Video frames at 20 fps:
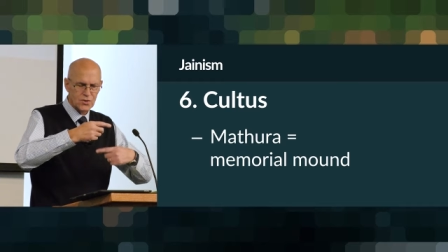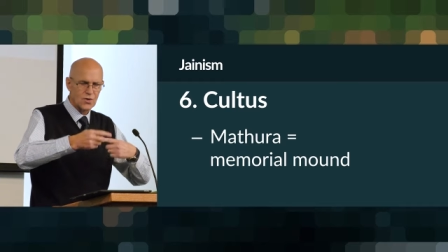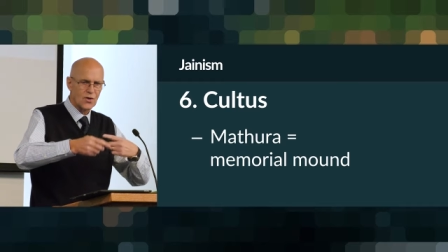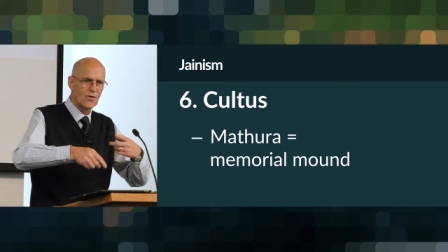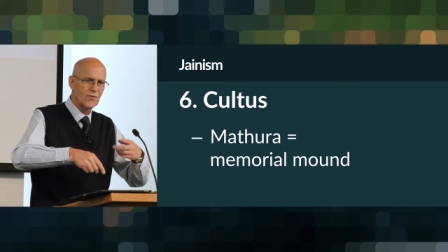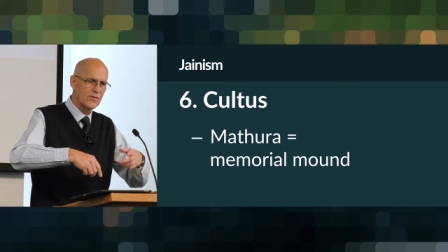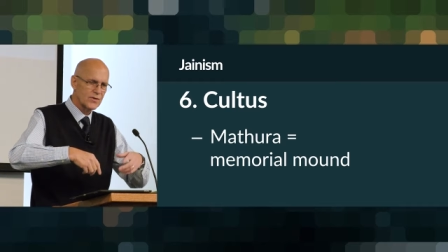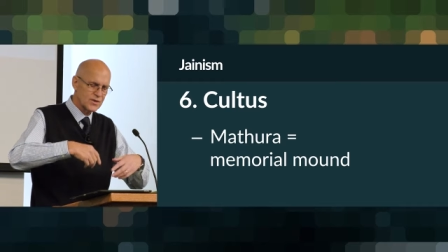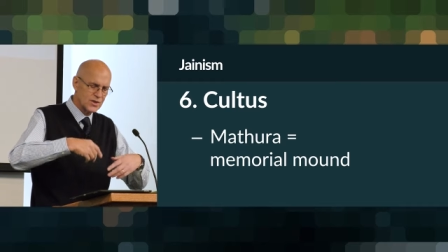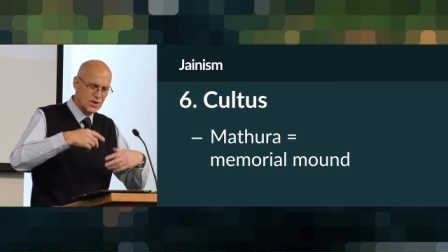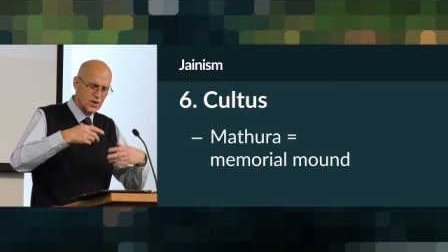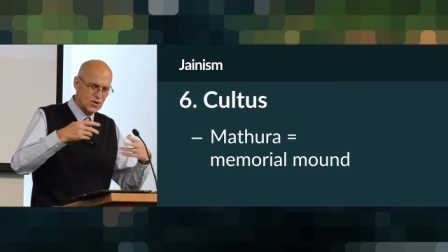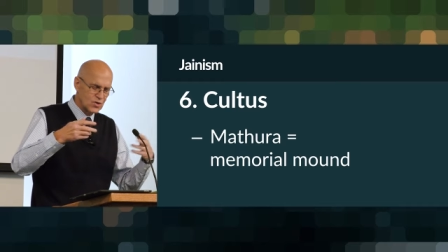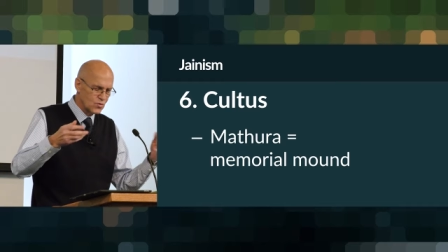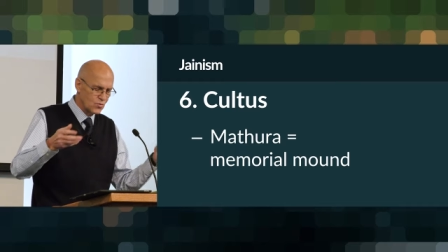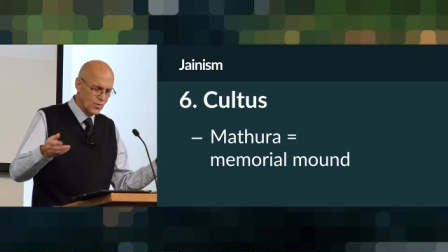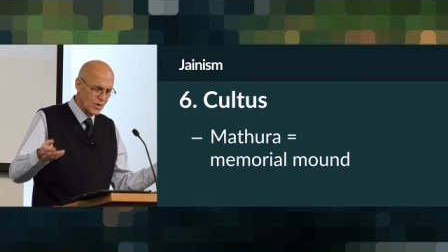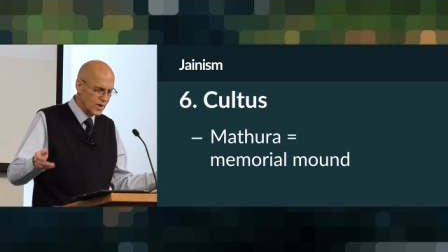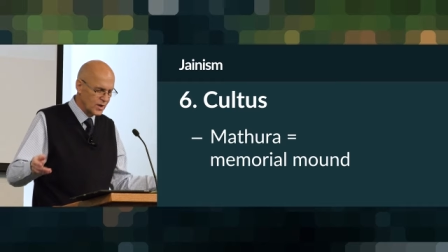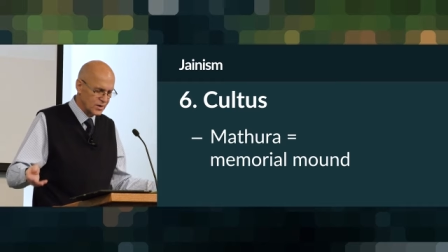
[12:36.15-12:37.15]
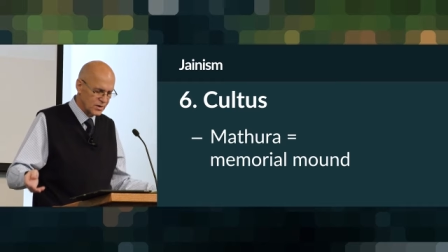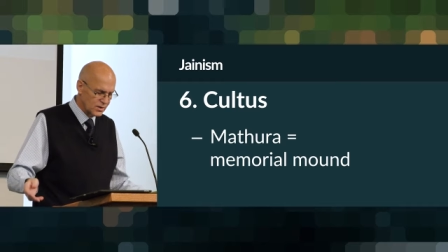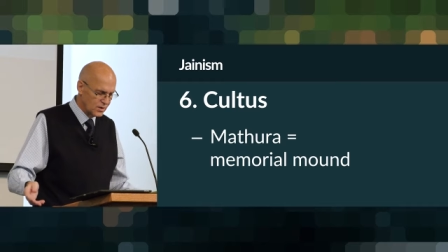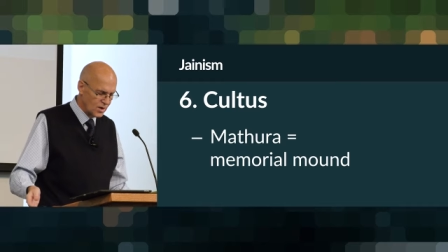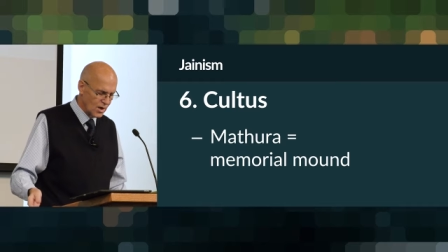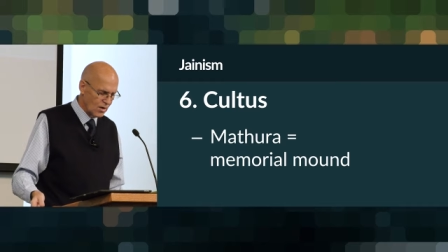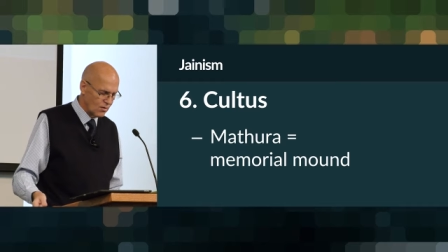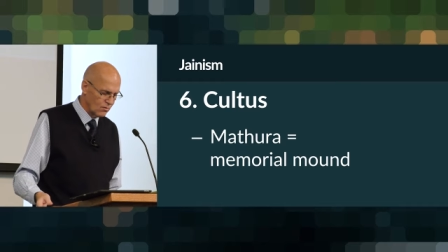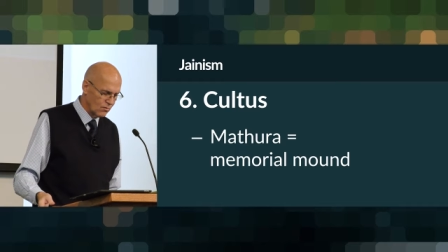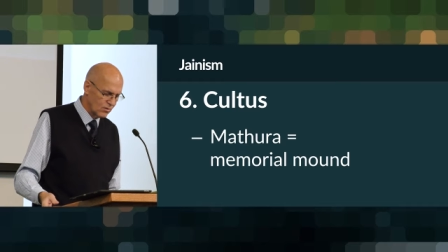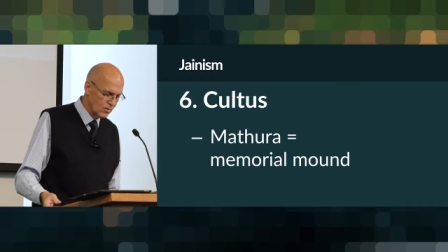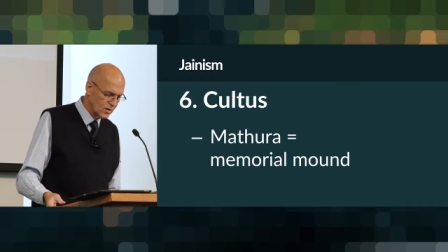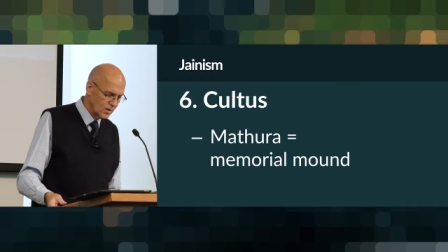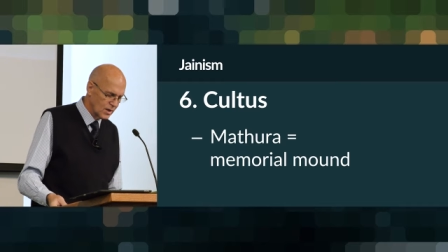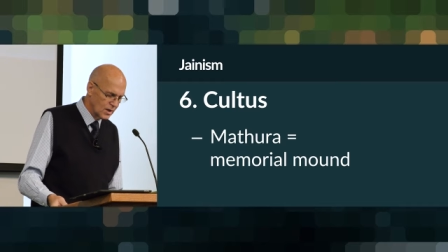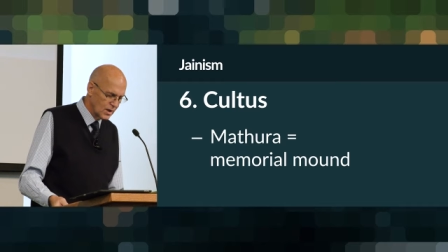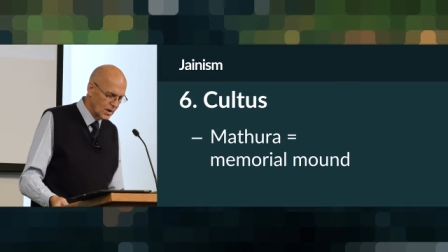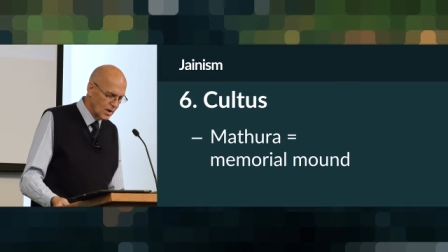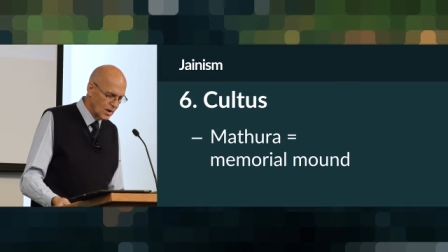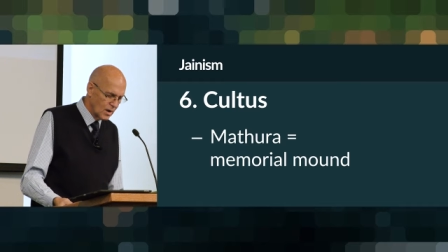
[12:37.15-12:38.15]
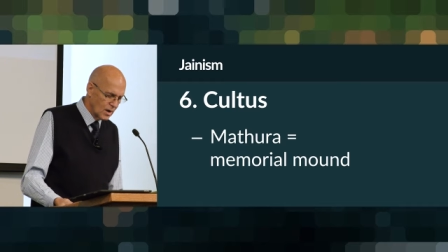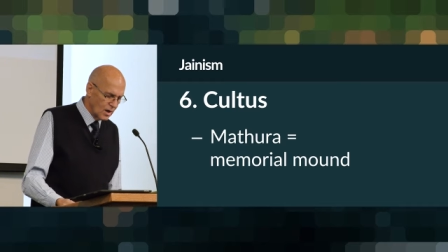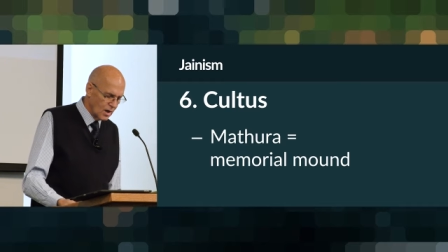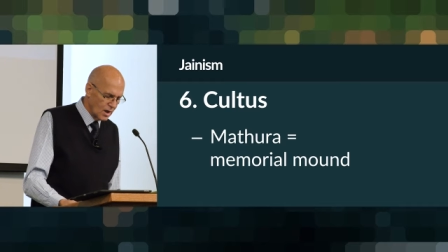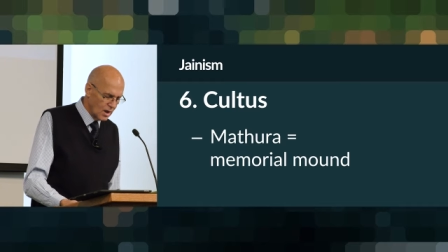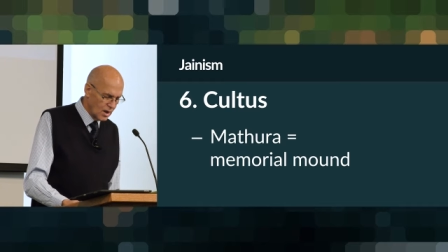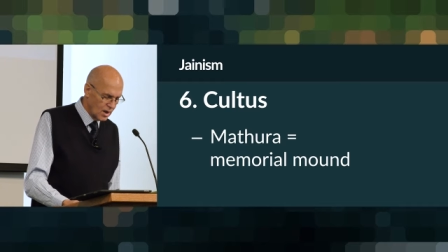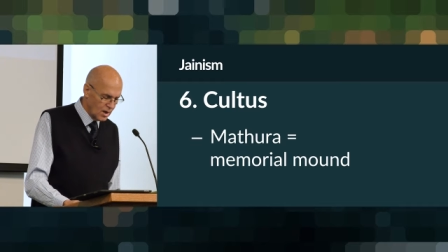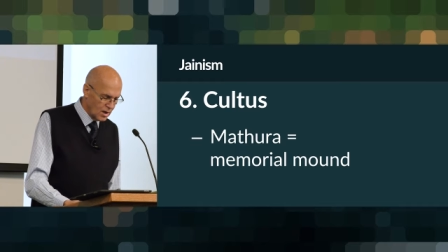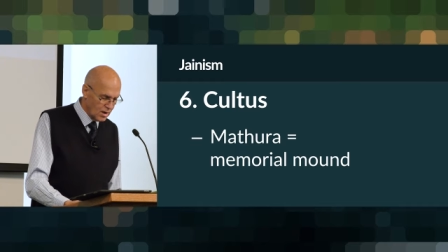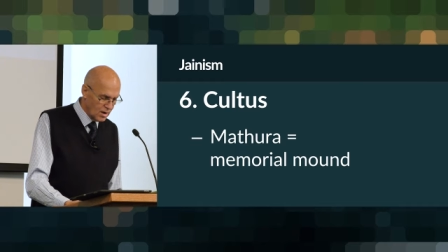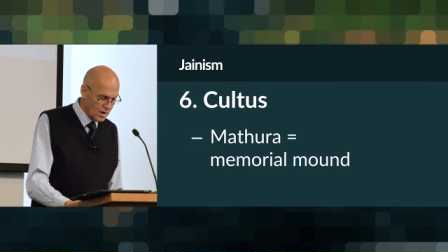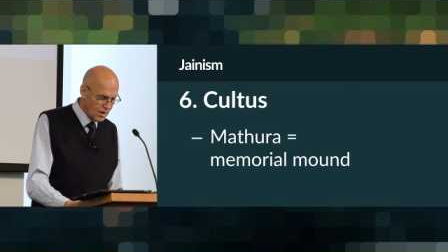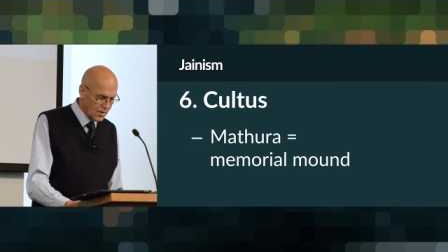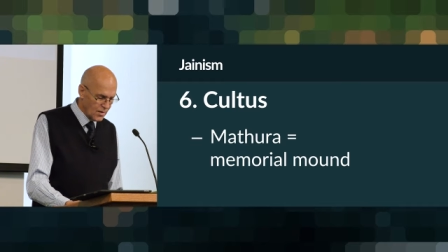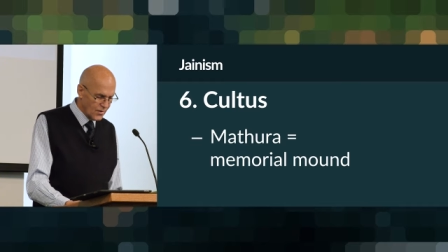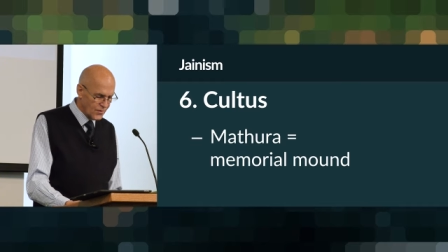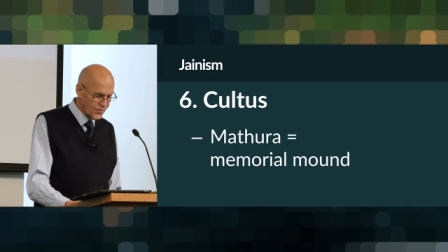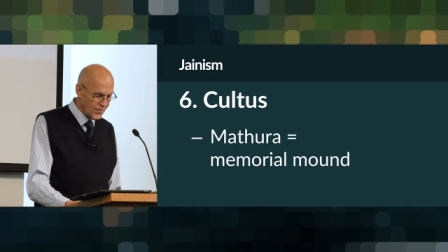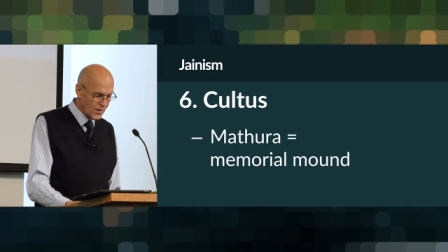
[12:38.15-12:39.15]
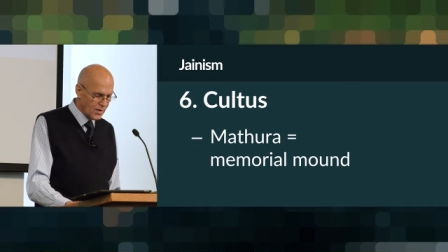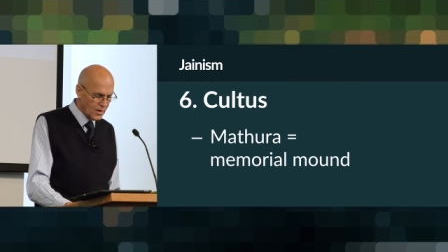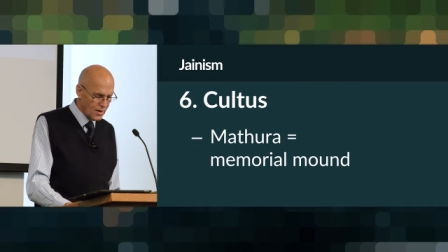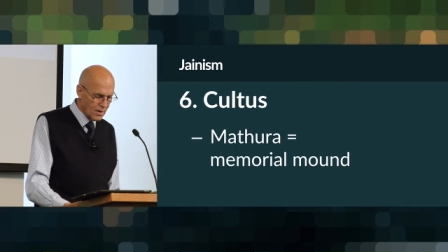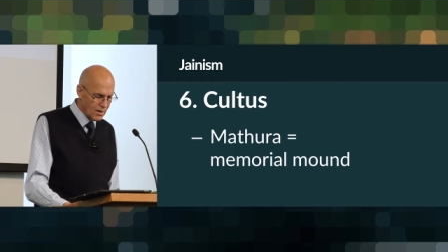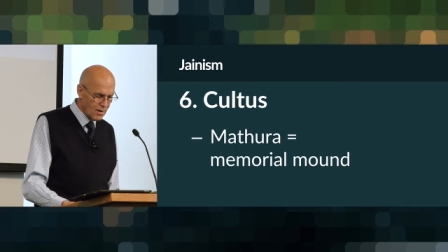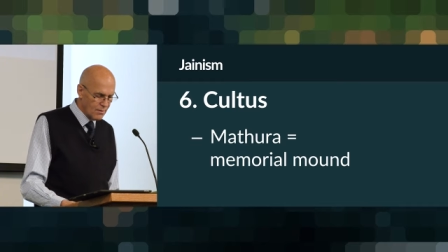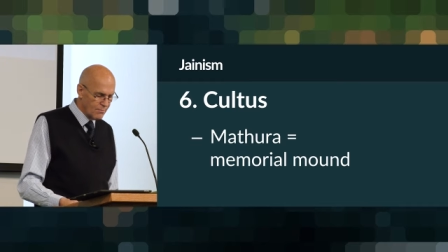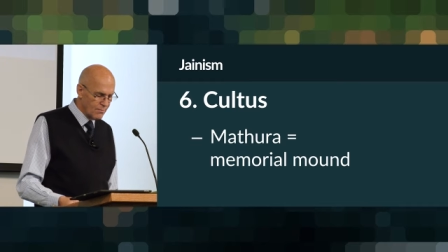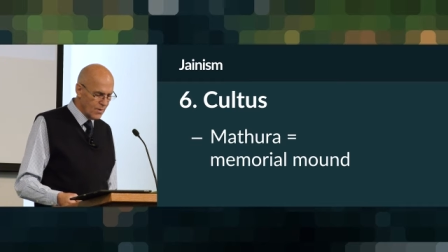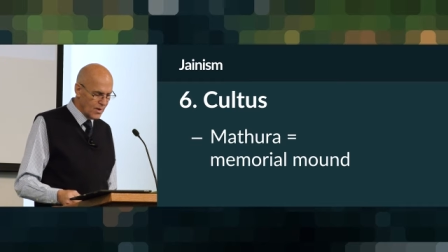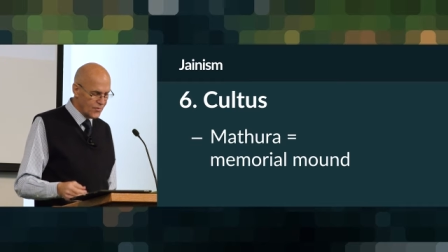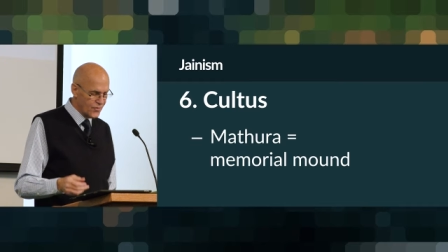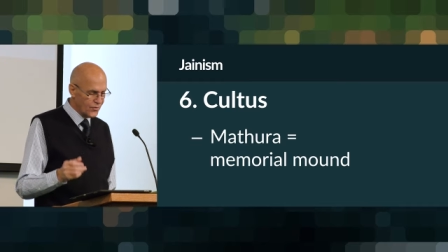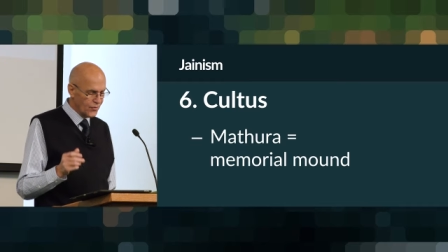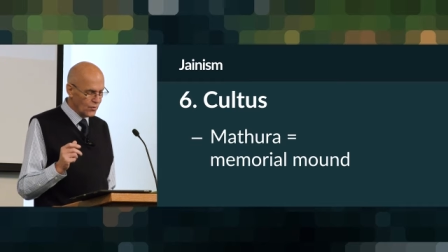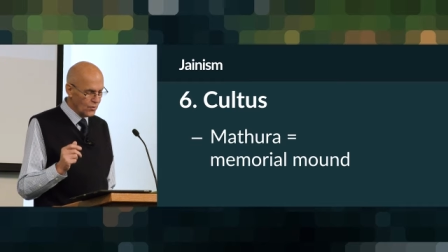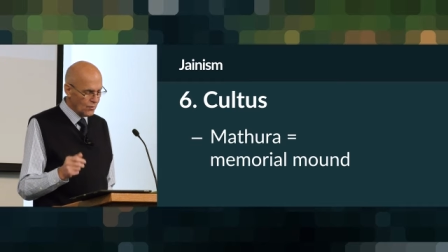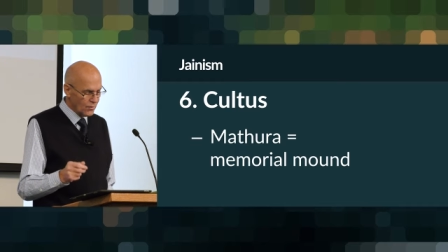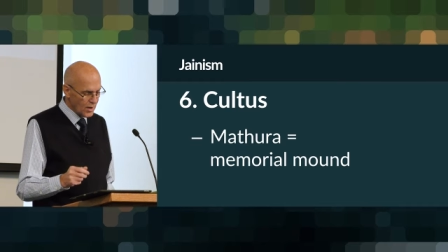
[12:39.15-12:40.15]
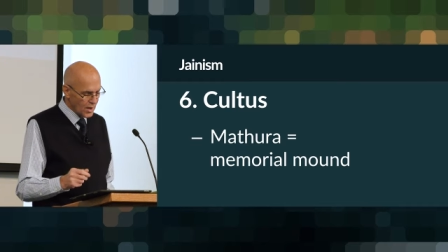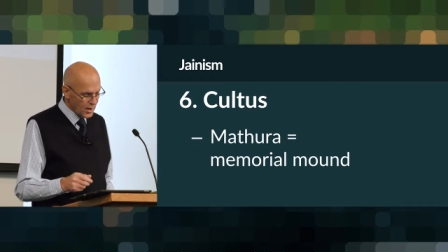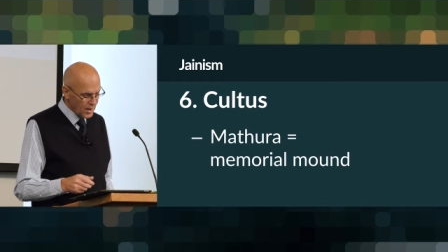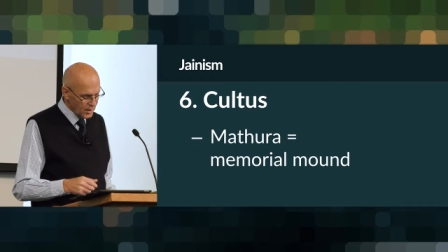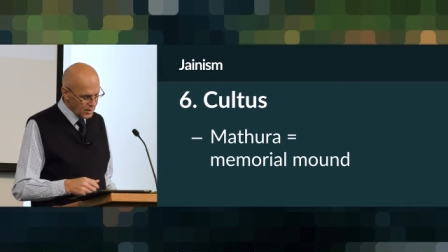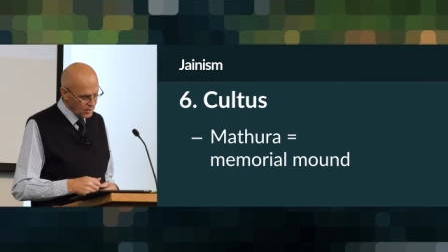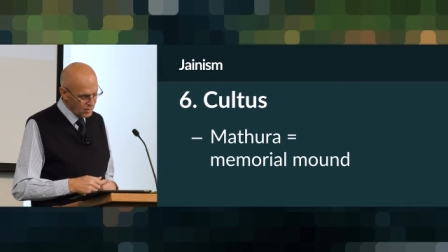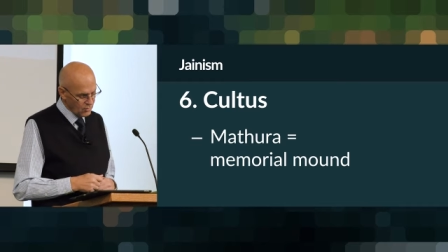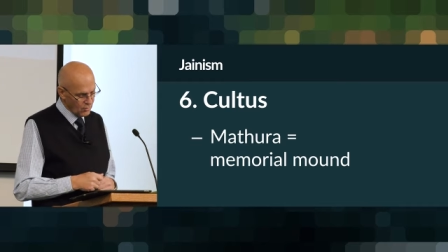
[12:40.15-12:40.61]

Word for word: service each week, no. Uh, the Mathura,